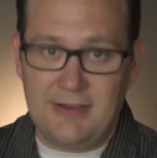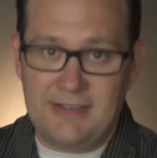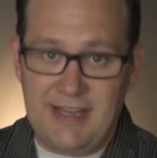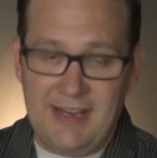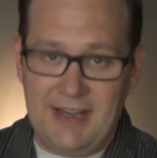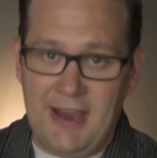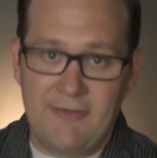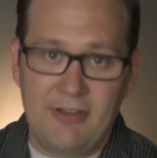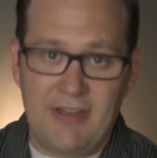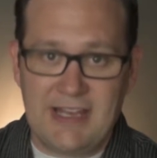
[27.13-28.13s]
taking
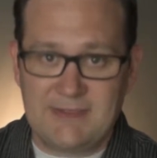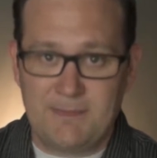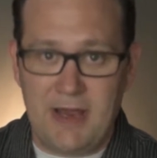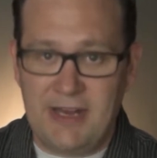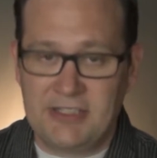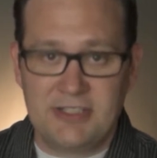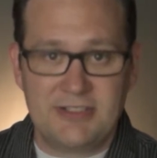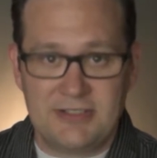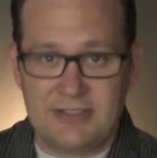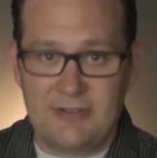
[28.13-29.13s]
every last penny
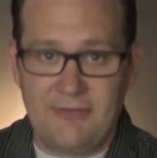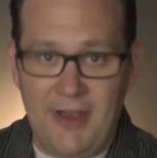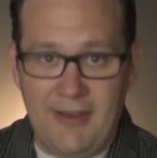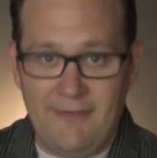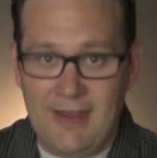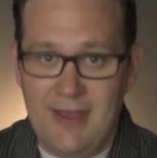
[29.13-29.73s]
just to survive,